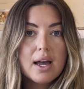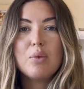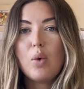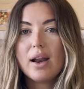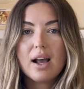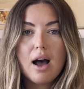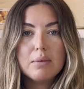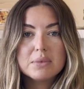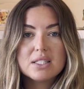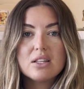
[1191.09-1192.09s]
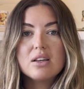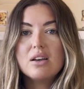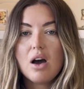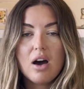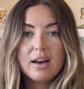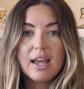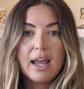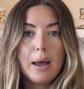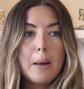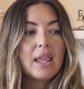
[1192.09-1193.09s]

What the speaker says: When it comes to the knotting